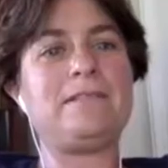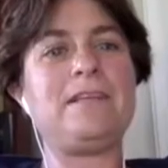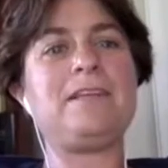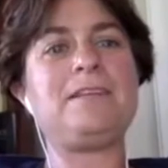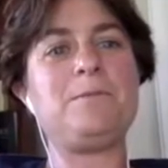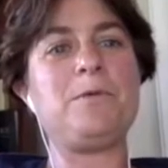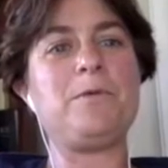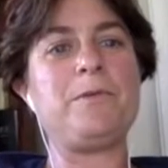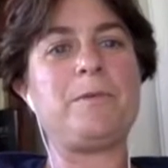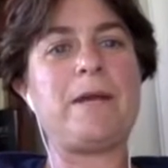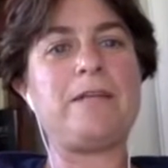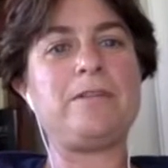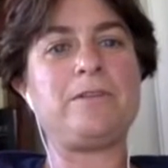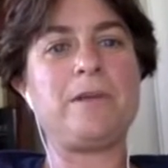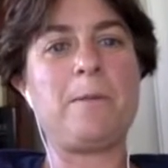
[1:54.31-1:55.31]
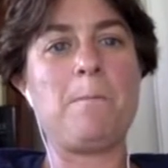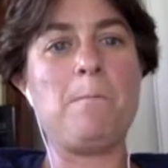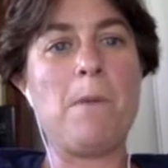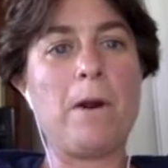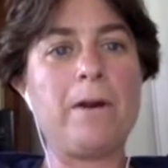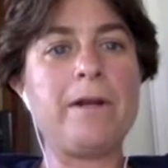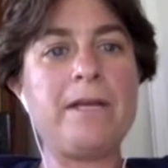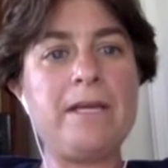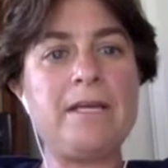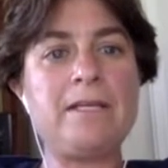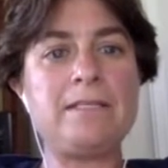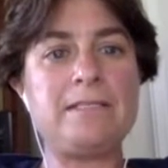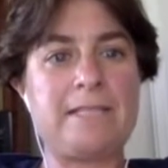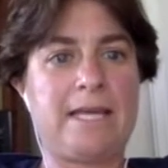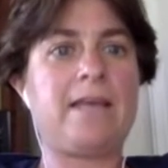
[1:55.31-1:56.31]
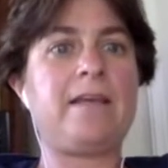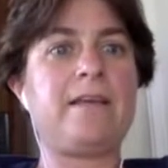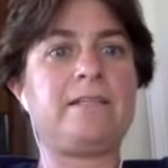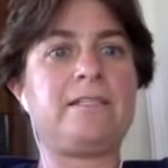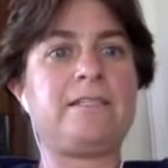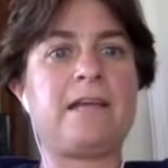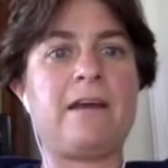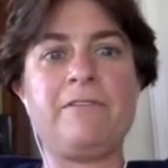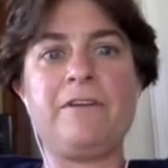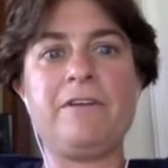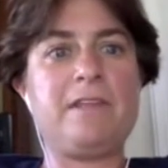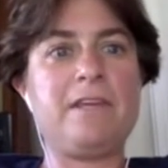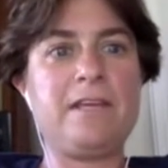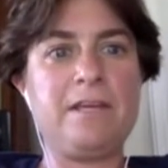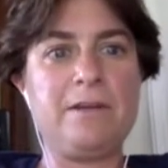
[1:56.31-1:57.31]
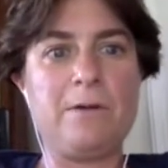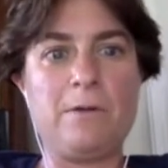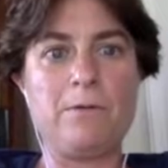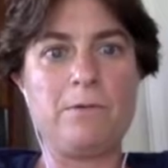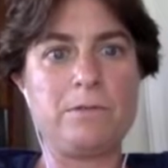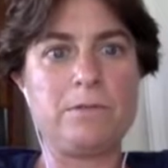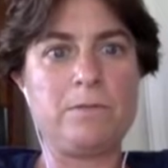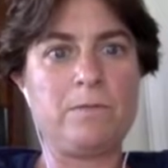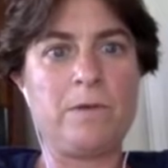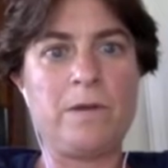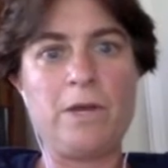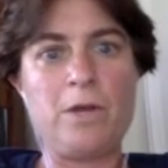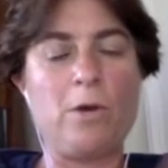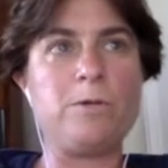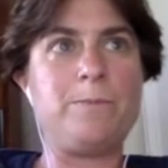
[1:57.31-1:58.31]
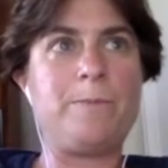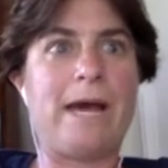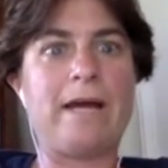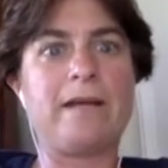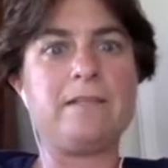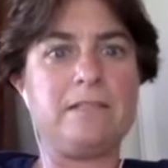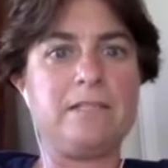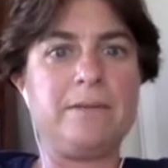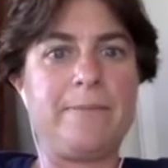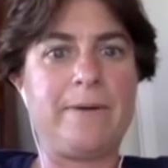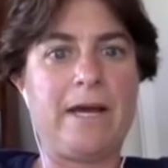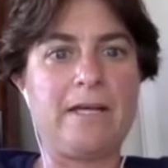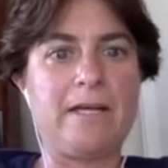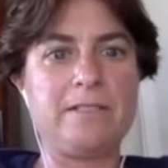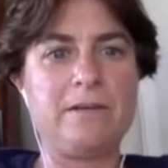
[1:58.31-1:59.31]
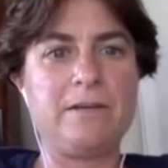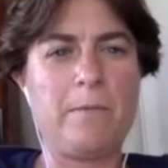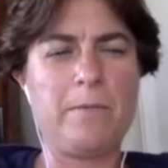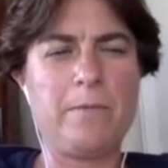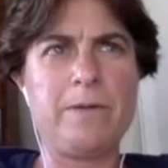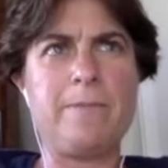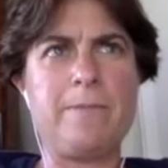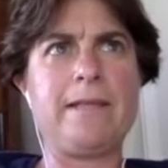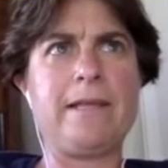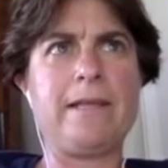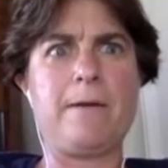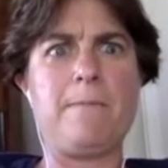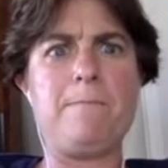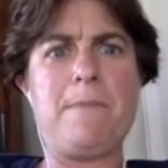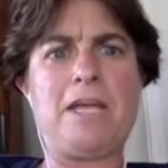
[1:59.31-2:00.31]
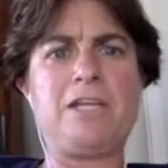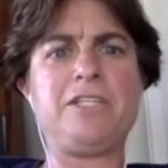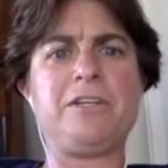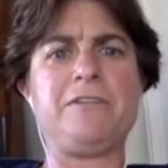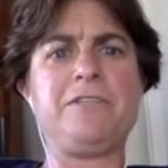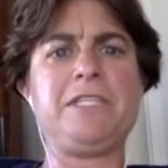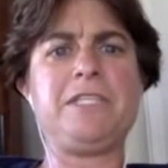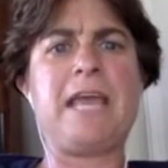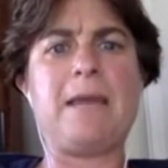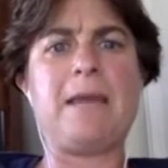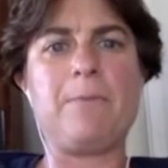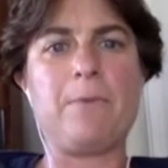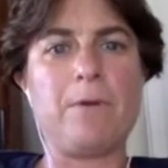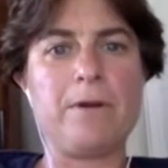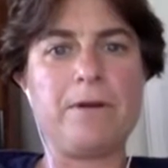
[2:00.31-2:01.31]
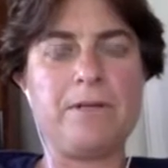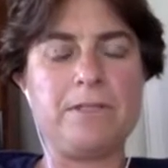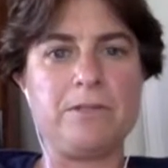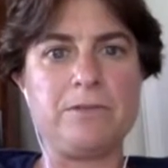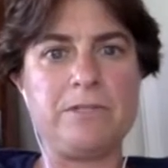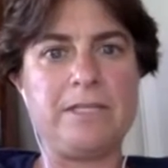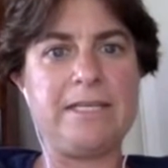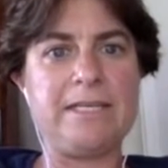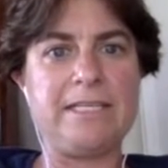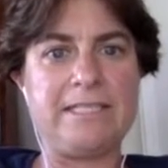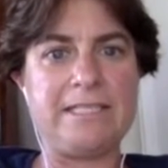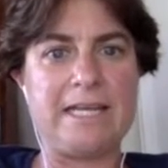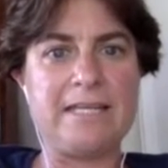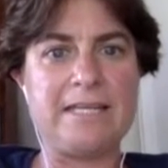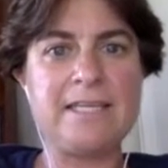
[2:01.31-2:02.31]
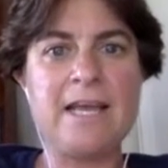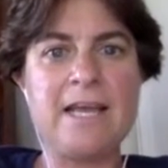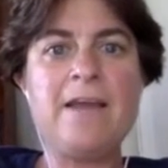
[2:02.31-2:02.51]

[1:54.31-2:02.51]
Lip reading: take the movie, right? So, like, Marty takes everything he knows when he goes back into the past. I remember he made, like, a makeshift skateboard because those didn't exist.